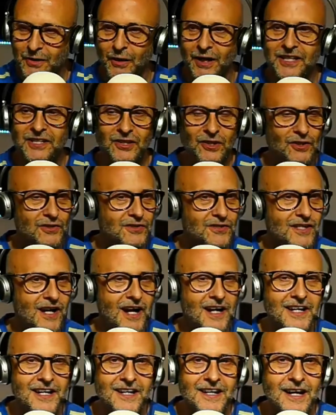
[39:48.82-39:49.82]
I could
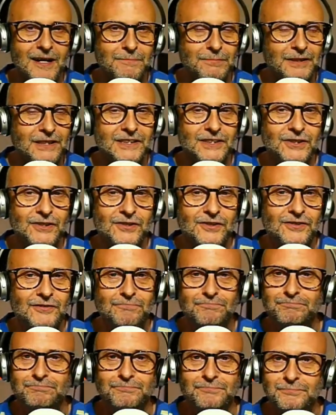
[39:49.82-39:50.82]
tidy it up. I could
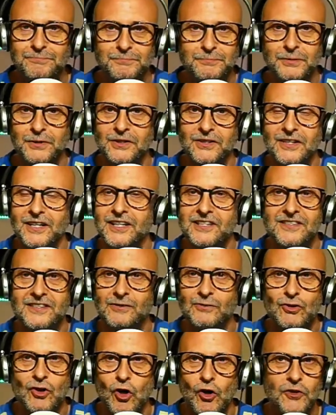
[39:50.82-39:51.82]
put nice
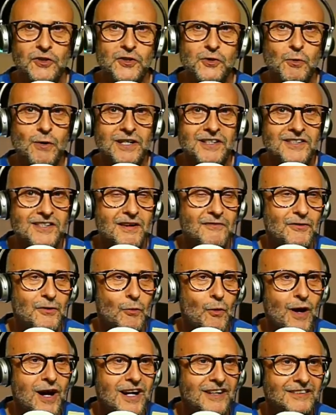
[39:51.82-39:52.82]
little conduits
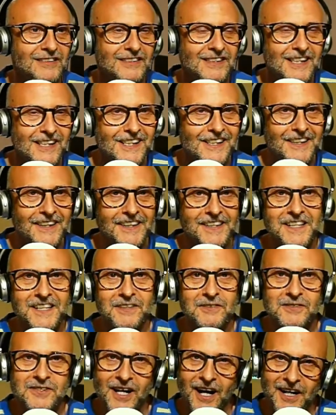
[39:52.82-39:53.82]
everywhere and, you
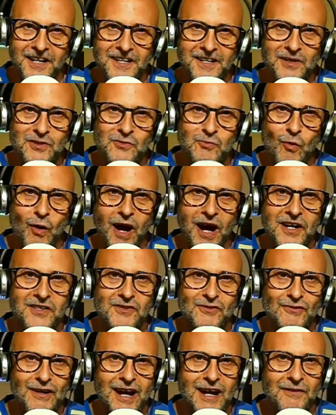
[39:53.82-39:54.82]
know, tidy those wires
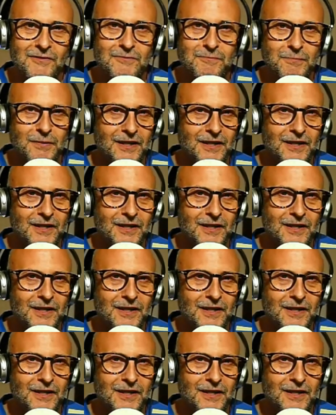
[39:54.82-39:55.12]
around.